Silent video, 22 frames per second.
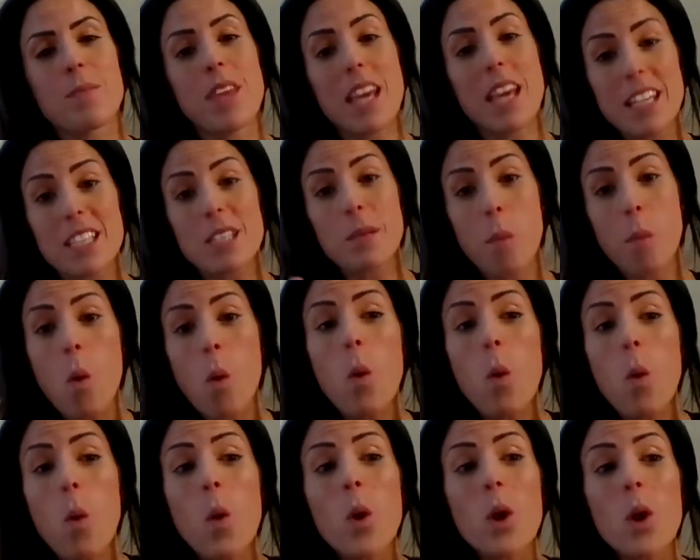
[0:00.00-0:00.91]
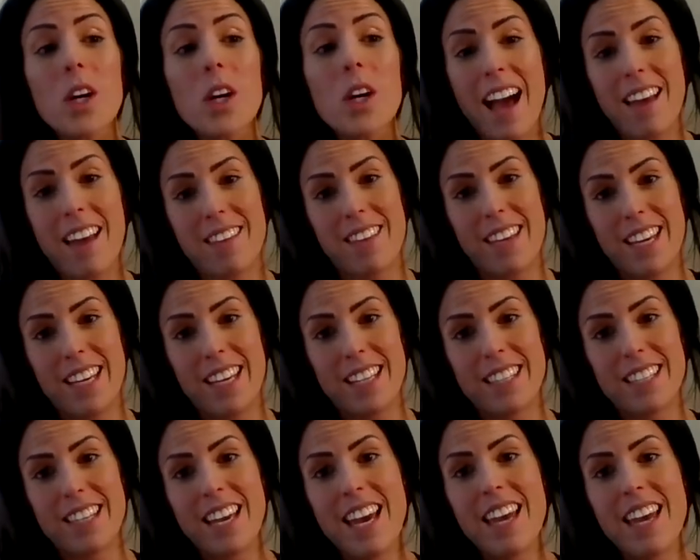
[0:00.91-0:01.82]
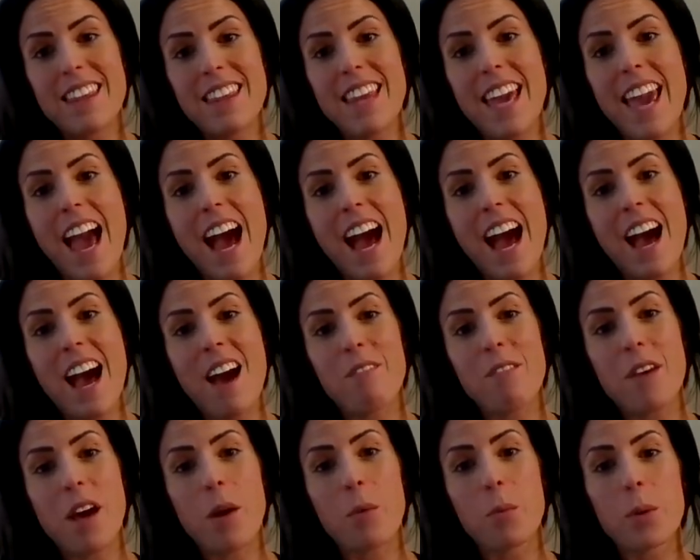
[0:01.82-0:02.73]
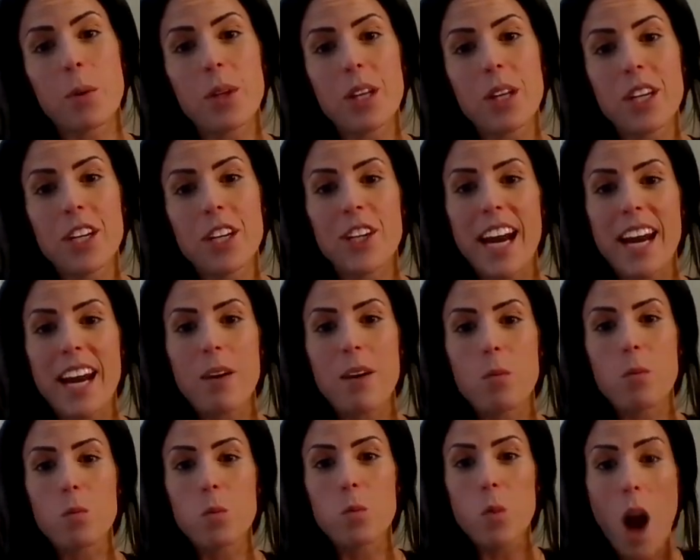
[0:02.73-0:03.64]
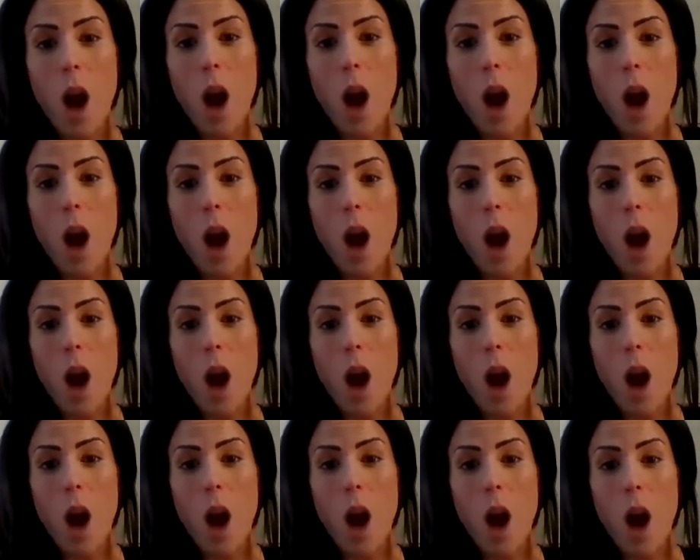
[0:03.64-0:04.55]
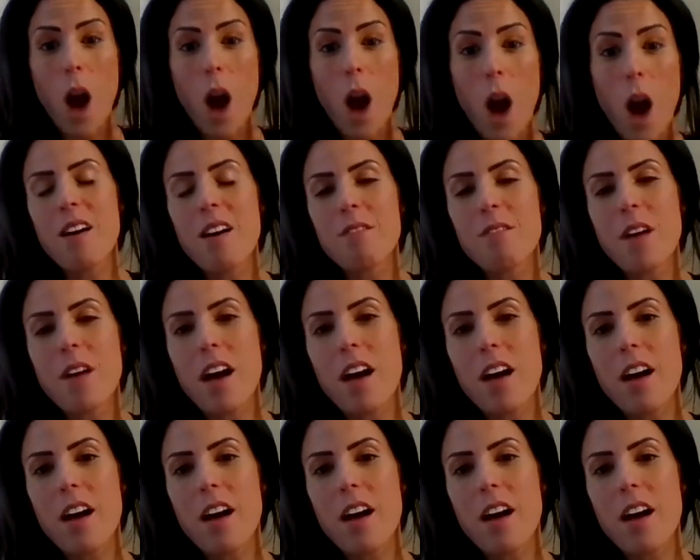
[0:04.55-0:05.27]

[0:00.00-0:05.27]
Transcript: they support athletes. They have a really great roster of